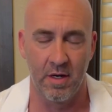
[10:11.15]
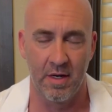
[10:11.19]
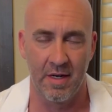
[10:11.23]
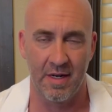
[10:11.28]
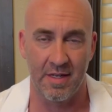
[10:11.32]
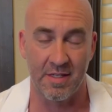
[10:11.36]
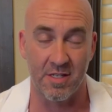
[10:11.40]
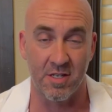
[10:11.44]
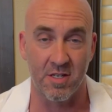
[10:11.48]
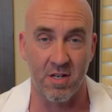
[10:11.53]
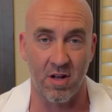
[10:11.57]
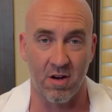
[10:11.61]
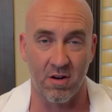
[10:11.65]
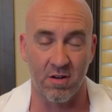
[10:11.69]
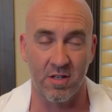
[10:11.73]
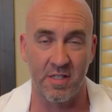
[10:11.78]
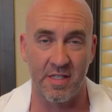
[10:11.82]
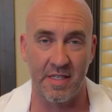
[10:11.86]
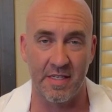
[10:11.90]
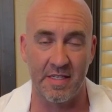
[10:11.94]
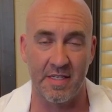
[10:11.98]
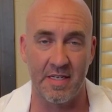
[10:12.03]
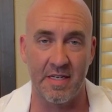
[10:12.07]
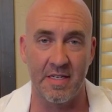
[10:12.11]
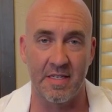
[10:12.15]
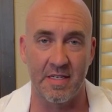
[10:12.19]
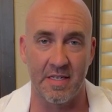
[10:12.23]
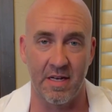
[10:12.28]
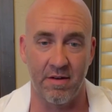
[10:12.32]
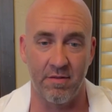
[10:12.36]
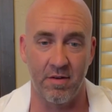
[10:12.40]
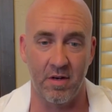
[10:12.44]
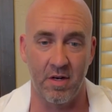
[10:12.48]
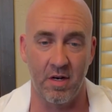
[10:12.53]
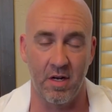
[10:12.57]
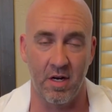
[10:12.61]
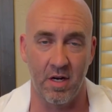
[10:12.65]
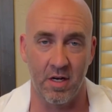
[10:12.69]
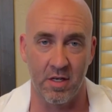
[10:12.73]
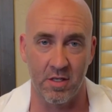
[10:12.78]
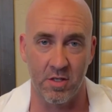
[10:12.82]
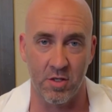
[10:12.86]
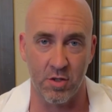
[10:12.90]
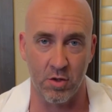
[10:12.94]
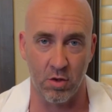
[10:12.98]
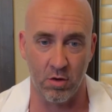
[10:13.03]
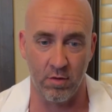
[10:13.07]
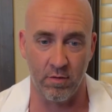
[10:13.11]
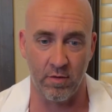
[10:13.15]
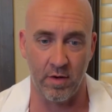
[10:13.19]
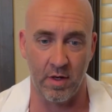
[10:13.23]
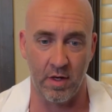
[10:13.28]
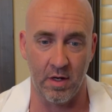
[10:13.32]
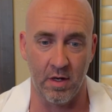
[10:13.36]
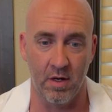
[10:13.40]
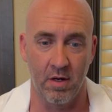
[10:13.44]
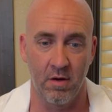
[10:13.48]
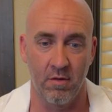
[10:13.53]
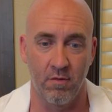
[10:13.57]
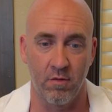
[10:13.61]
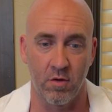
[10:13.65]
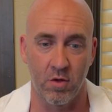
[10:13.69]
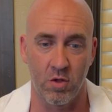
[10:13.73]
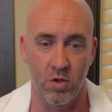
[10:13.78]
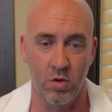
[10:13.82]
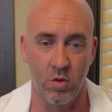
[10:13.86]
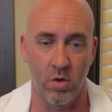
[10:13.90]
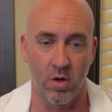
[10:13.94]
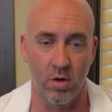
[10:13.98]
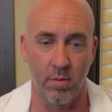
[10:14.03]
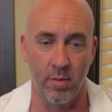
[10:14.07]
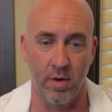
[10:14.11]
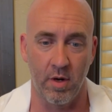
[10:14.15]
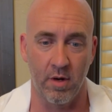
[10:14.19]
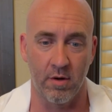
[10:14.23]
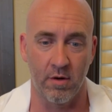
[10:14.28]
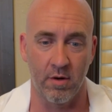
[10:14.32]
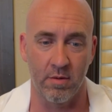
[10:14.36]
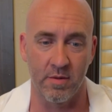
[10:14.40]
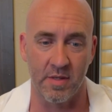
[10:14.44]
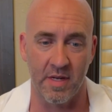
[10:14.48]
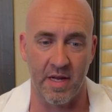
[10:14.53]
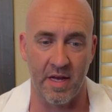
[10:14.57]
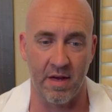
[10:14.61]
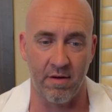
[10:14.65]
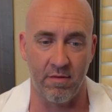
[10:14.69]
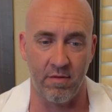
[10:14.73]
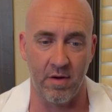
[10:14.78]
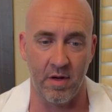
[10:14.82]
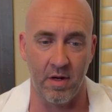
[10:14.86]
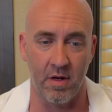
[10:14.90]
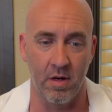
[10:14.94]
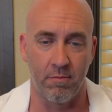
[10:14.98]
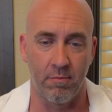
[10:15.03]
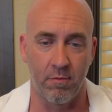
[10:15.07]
That's $1.67 a serving for 200 milligrams of caffeine.